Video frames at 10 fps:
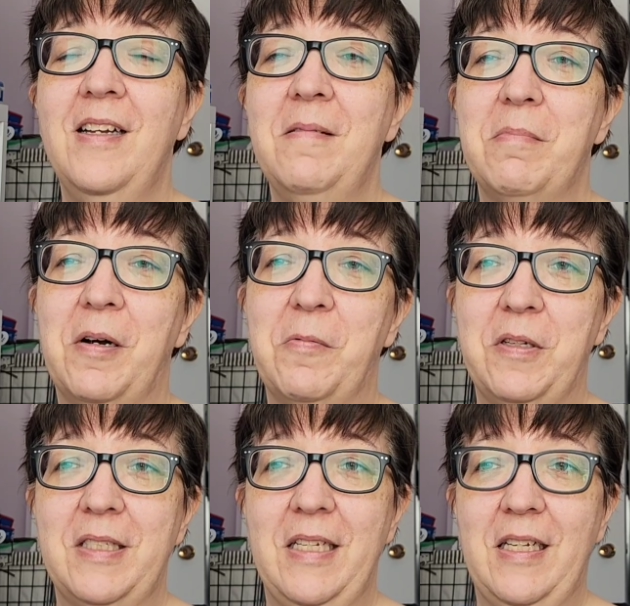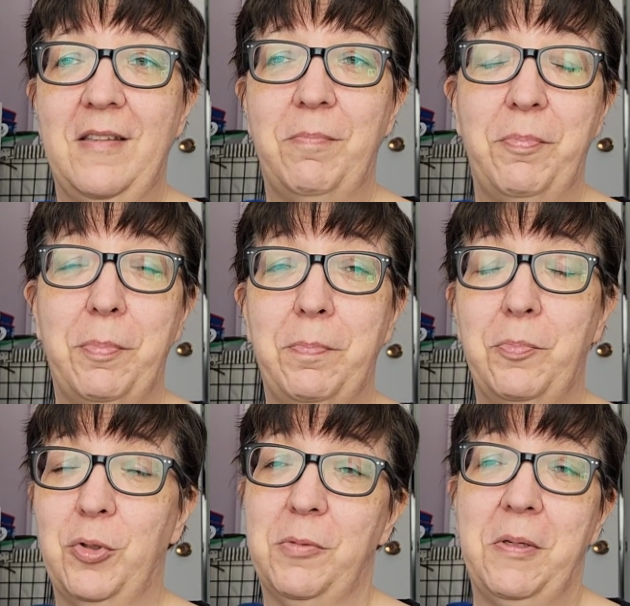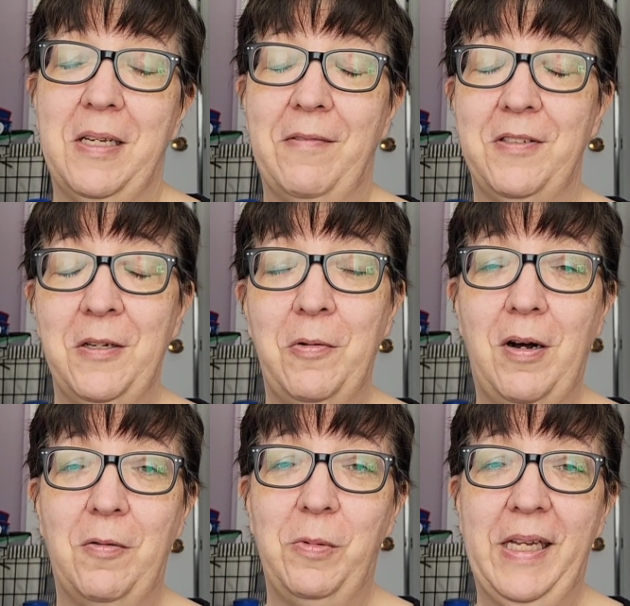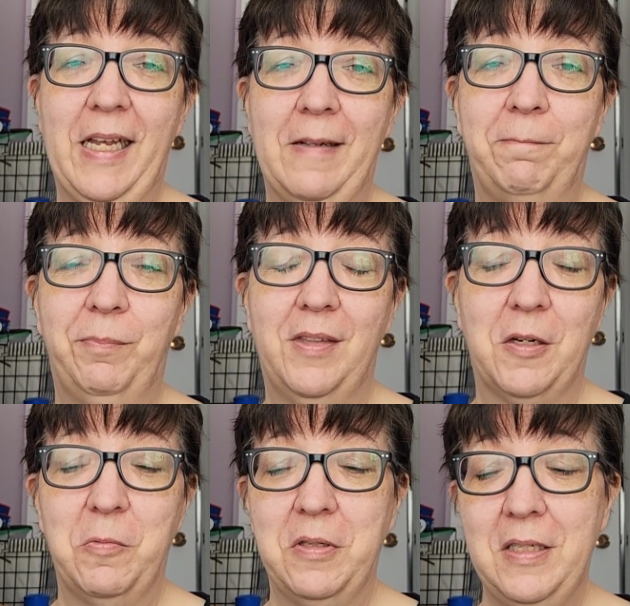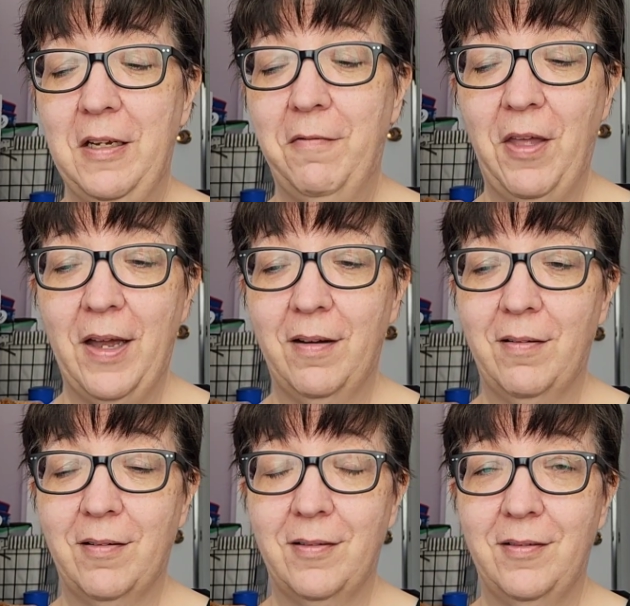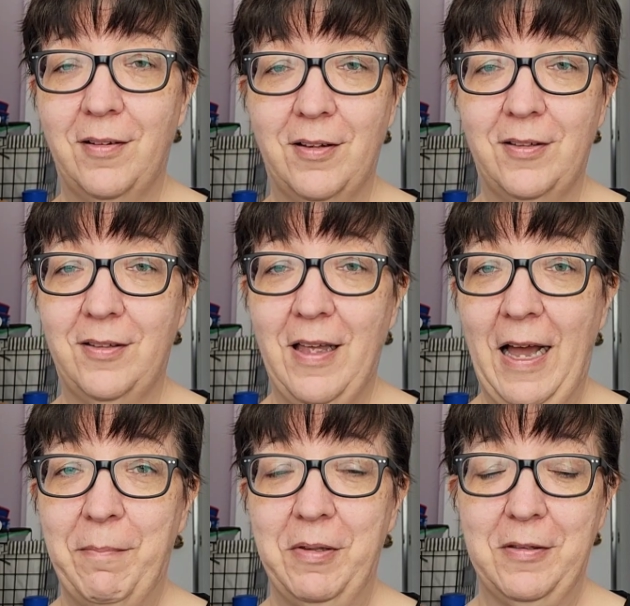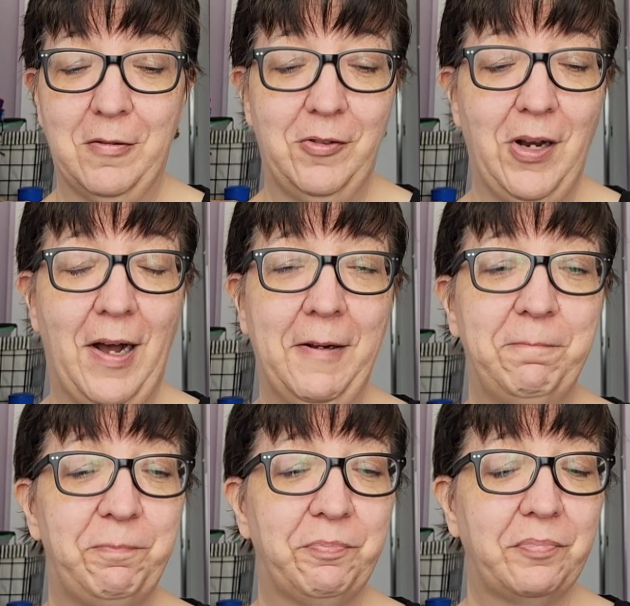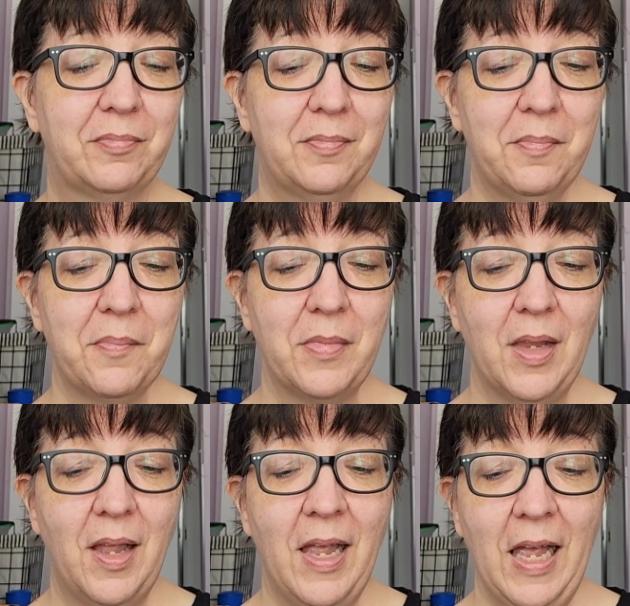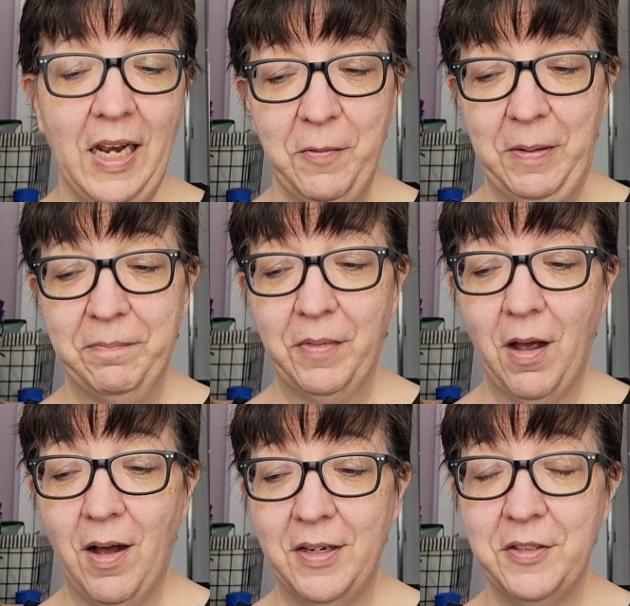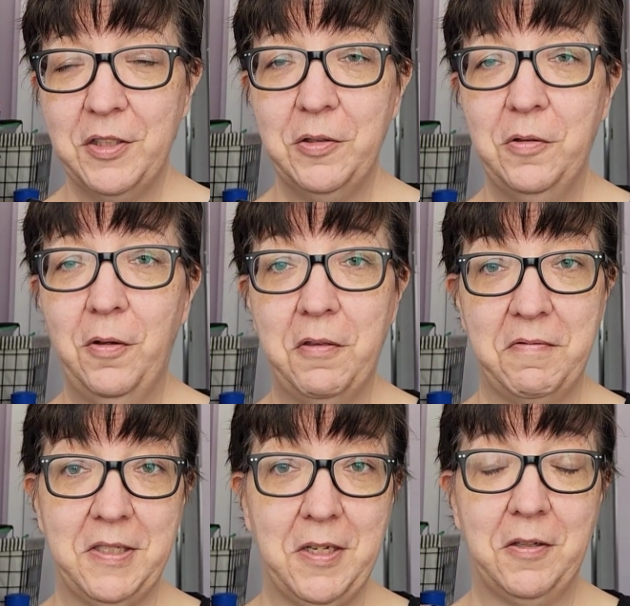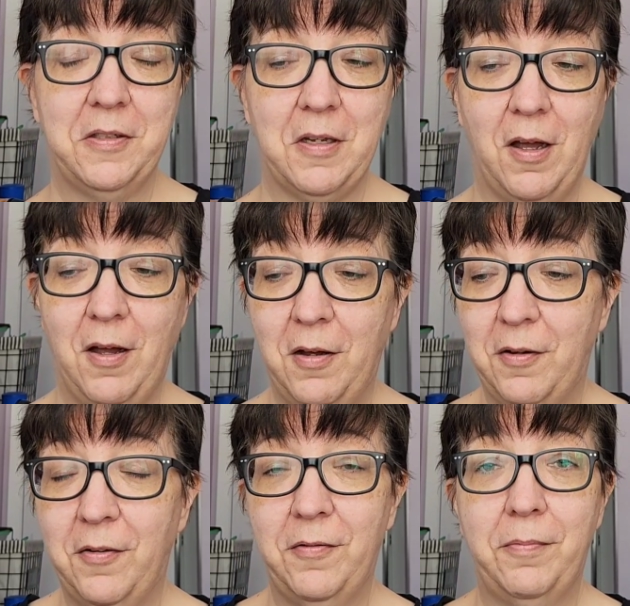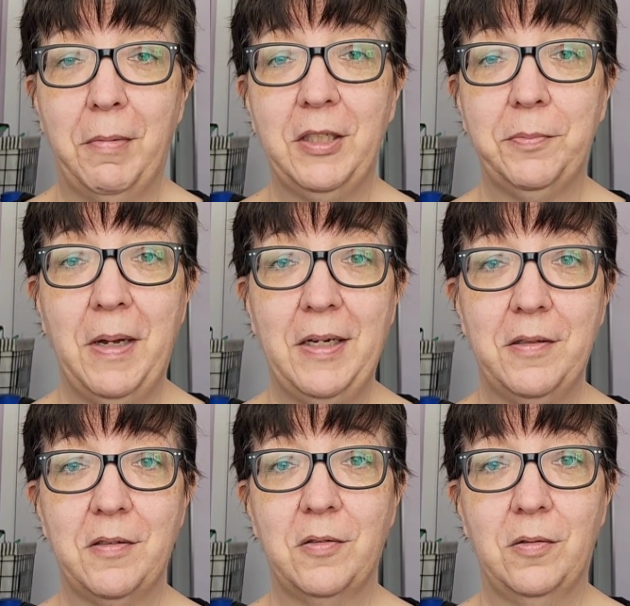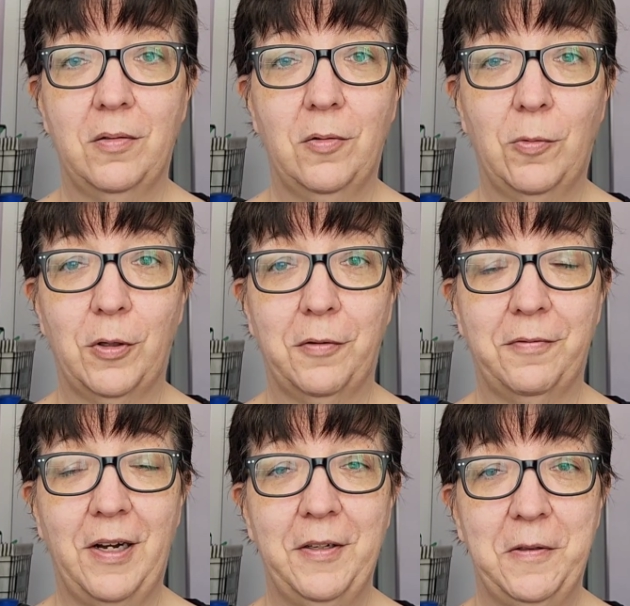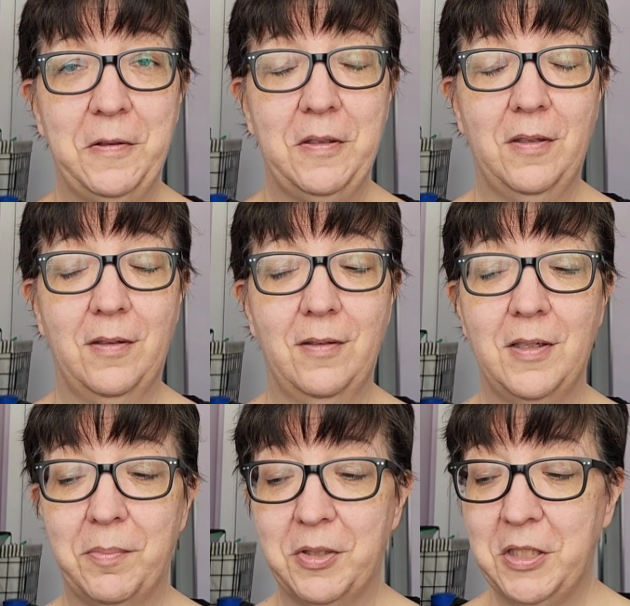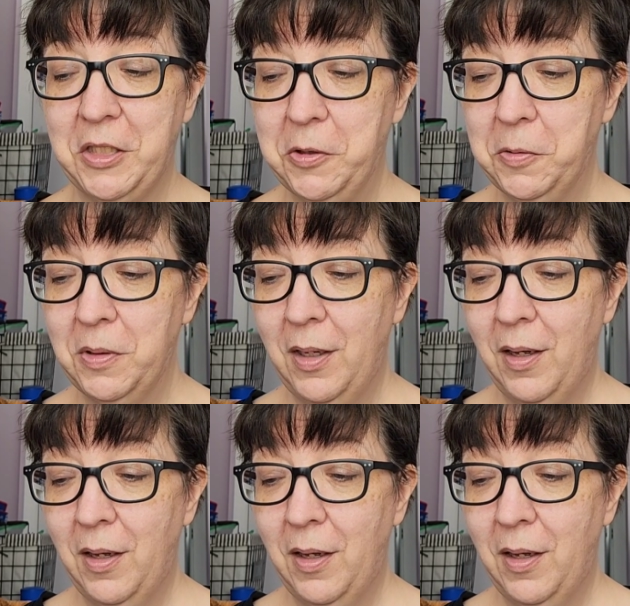But we'll see. We're supposed to have snow all weekend, so we'll see if that happens or not. Anyway, on to the results of March Madness quarterfinal number two.